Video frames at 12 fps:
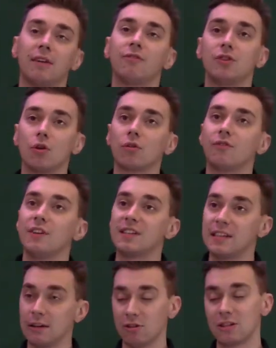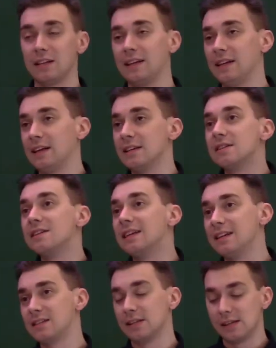photography seriously is a
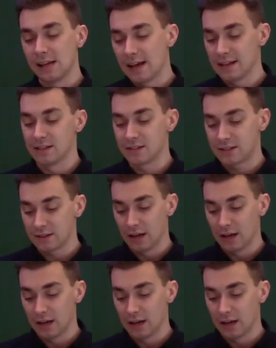decent lens.